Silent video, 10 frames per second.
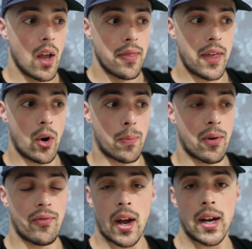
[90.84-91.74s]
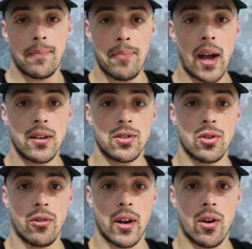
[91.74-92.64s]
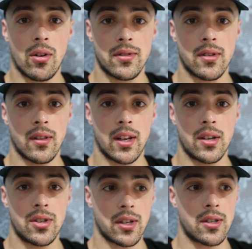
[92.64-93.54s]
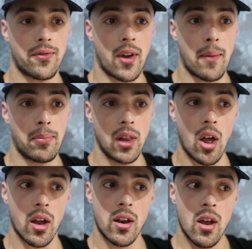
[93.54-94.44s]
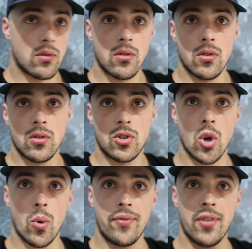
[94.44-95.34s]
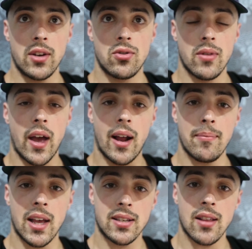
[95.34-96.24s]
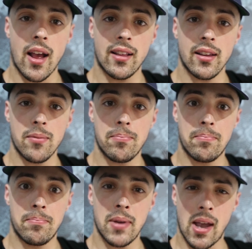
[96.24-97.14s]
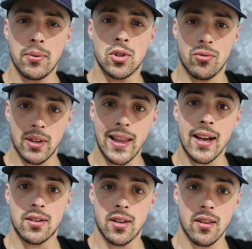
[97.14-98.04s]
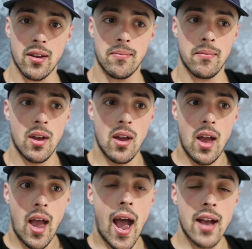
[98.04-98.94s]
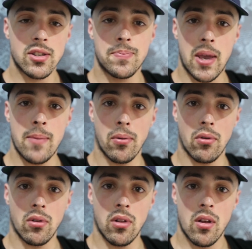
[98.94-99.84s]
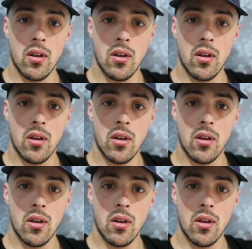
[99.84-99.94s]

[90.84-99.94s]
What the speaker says: They're not providing backstory constantly to justify a plot. So if they do that, I'm less likely to be able to relate to them as people.